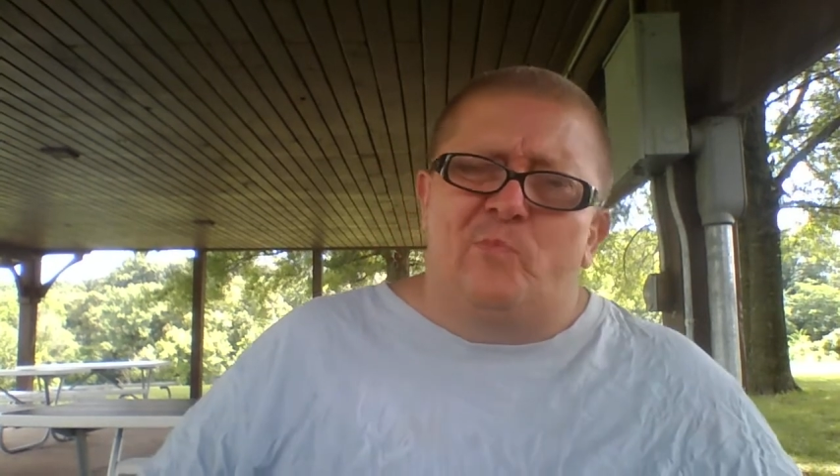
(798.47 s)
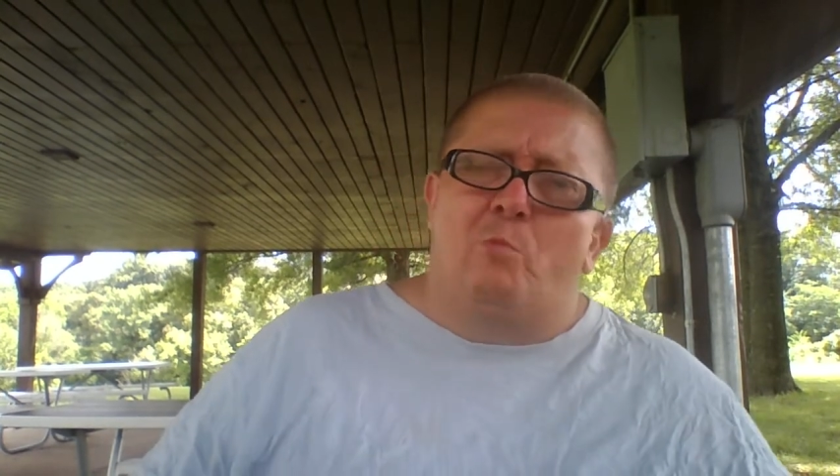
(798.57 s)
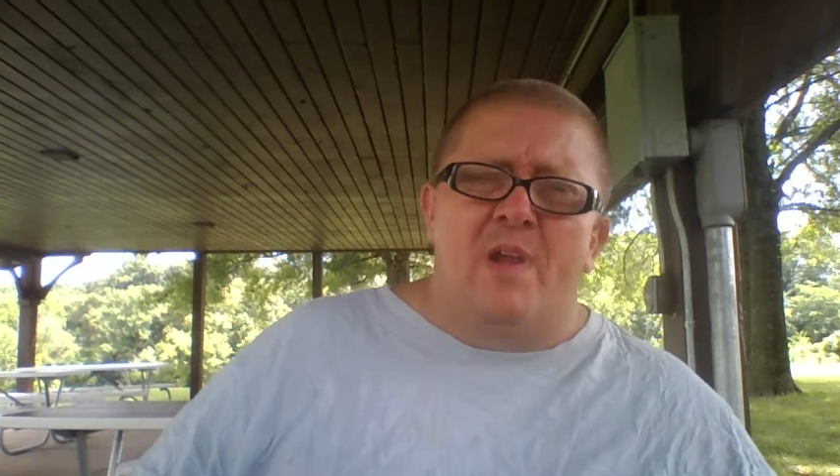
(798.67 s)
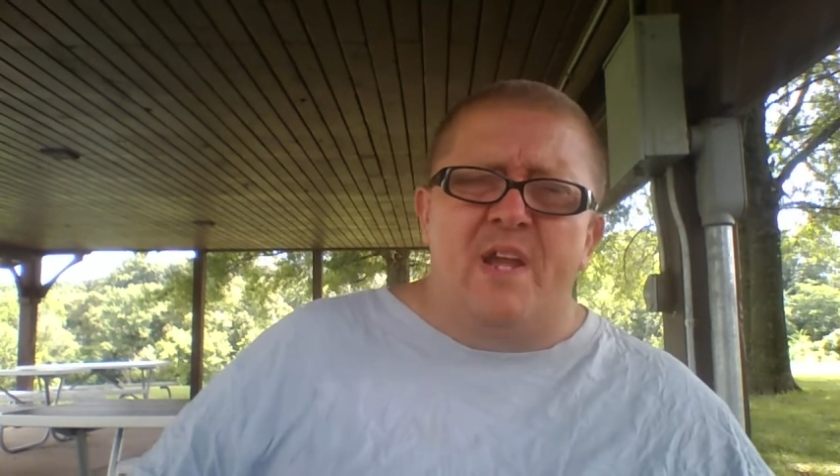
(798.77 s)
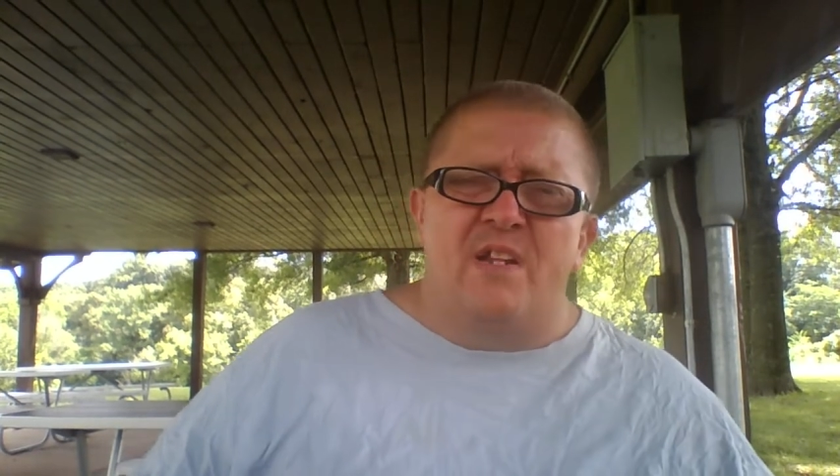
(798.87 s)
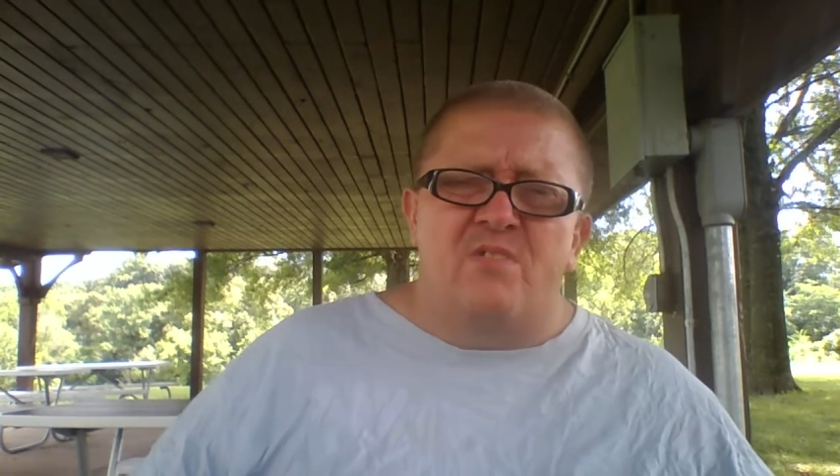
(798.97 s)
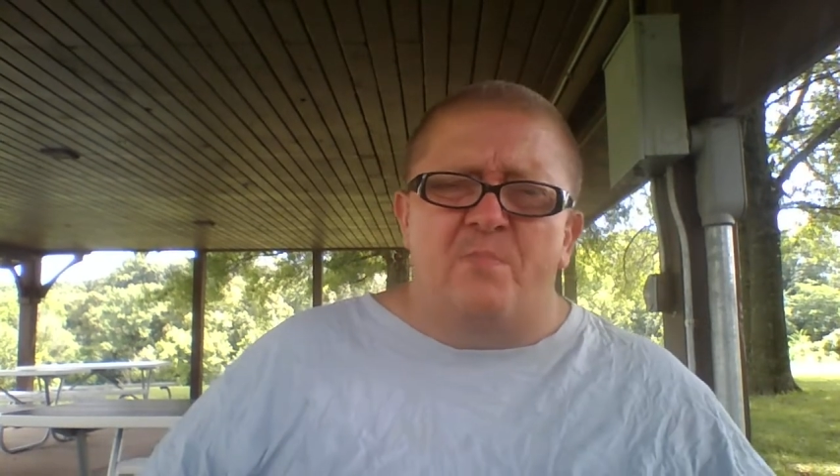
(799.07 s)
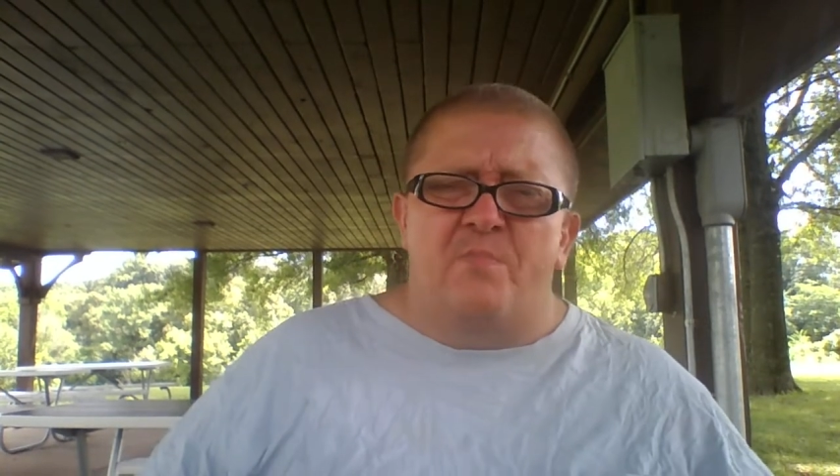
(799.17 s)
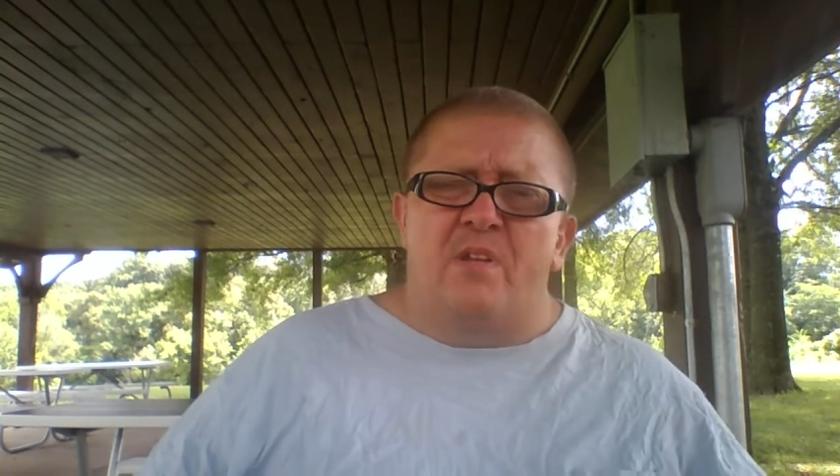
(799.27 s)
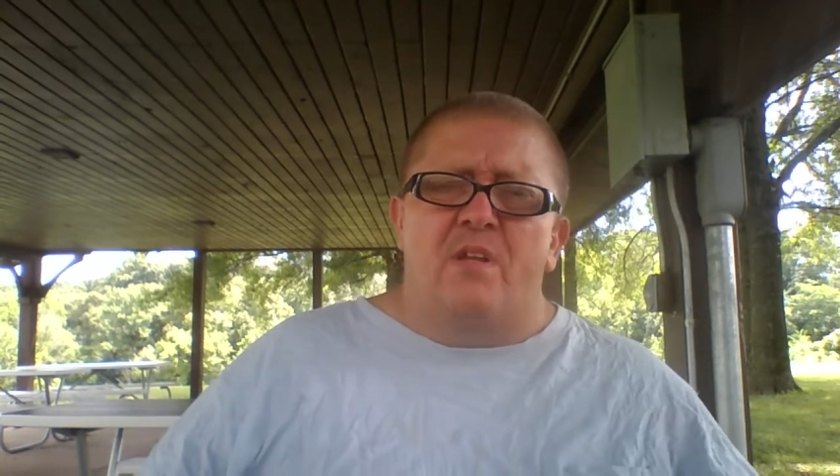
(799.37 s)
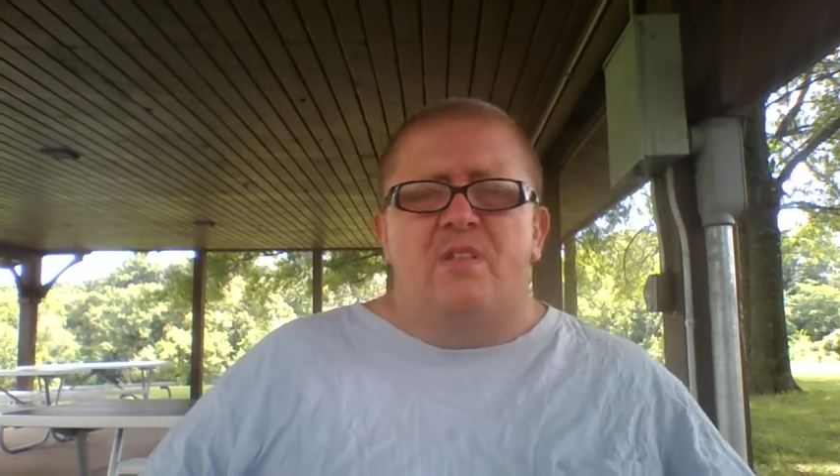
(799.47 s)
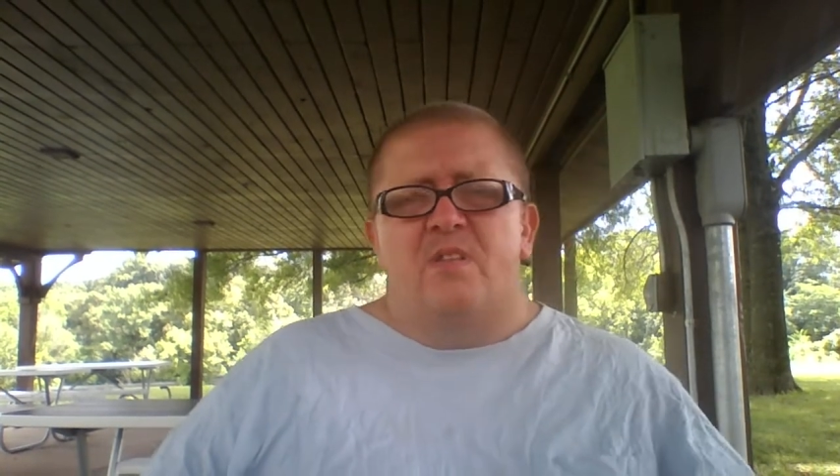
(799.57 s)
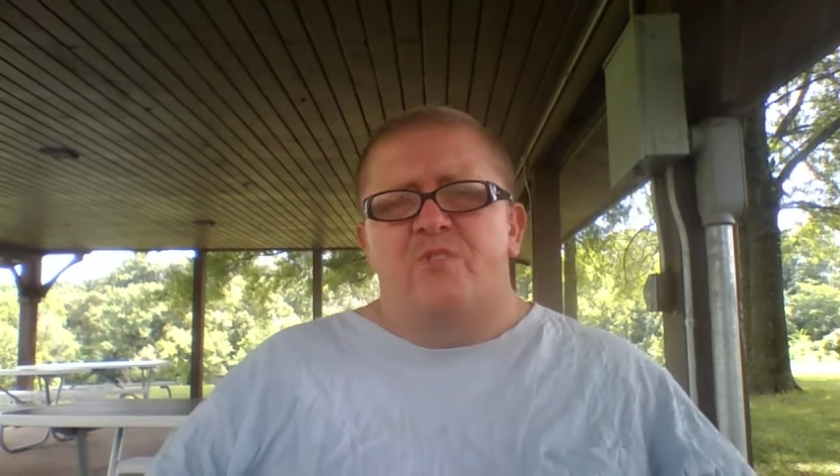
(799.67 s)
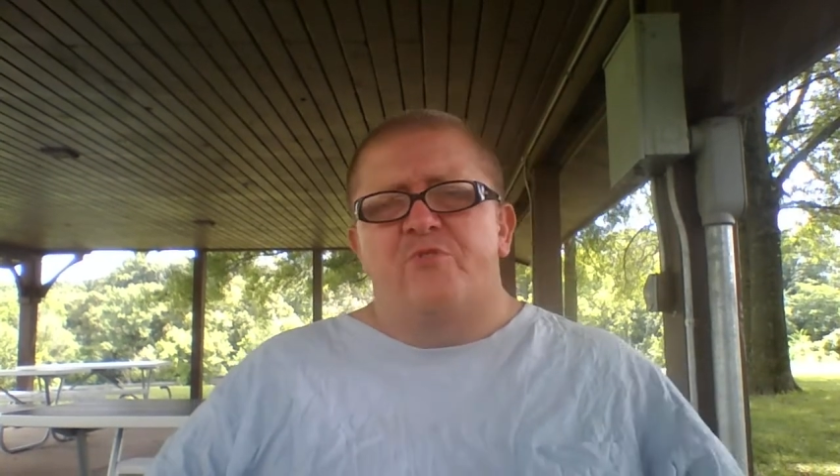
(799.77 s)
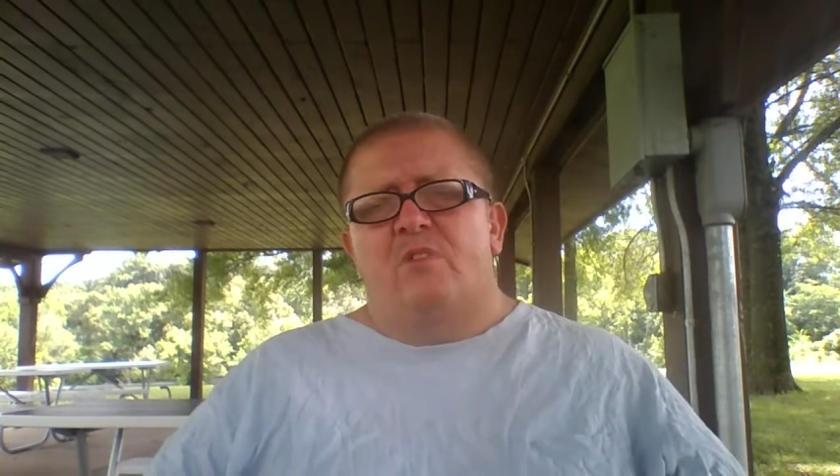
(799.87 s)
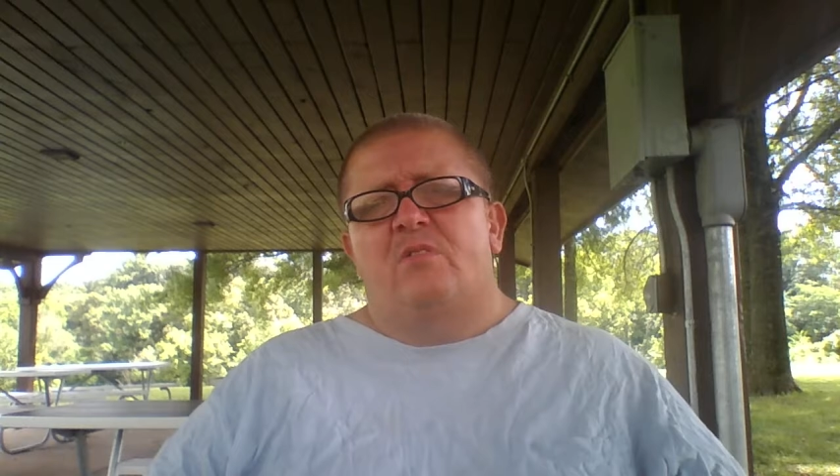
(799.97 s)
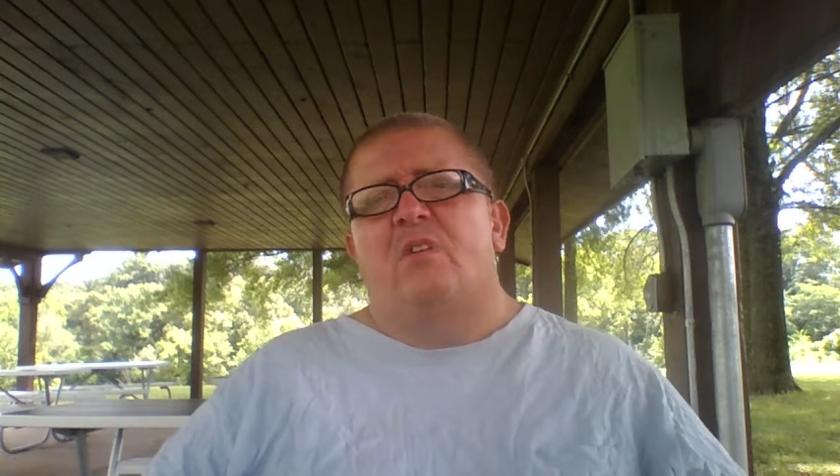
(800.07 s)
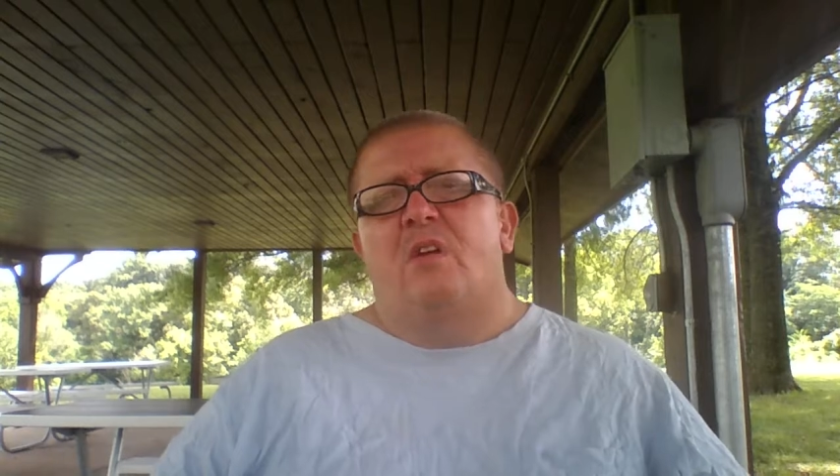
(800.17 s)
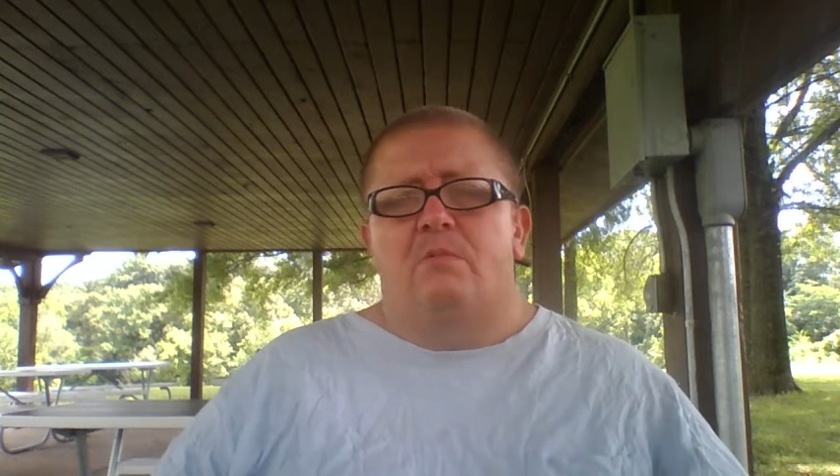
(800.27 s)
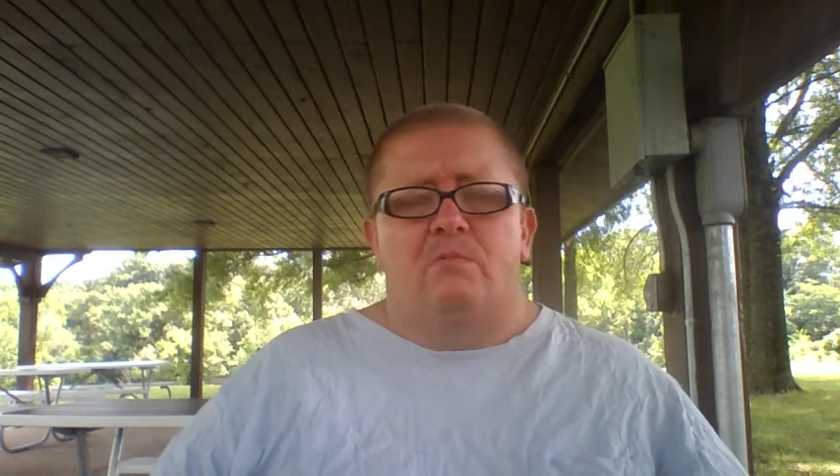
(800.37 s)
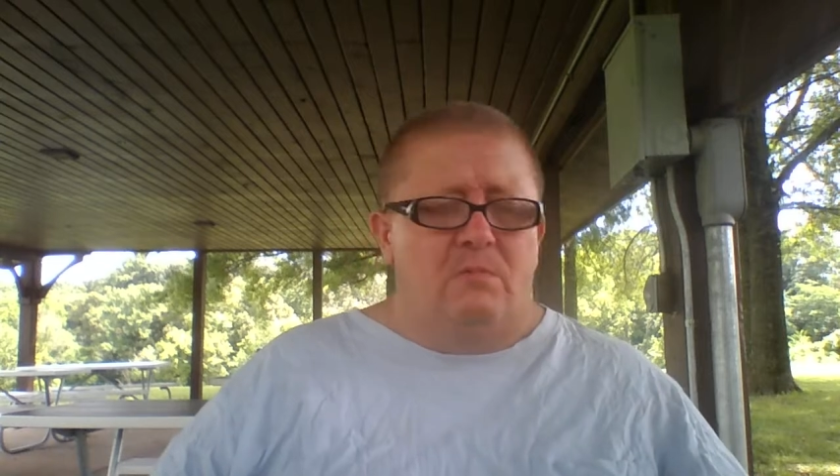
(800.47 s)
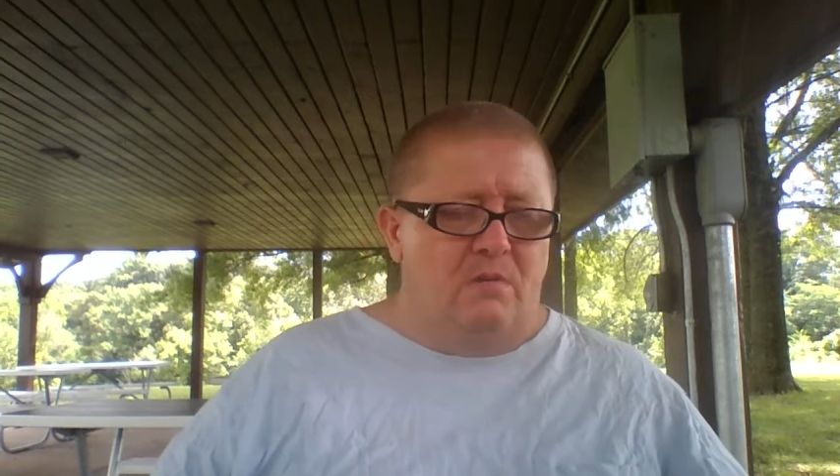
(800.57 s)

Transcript: We had something like this years ago,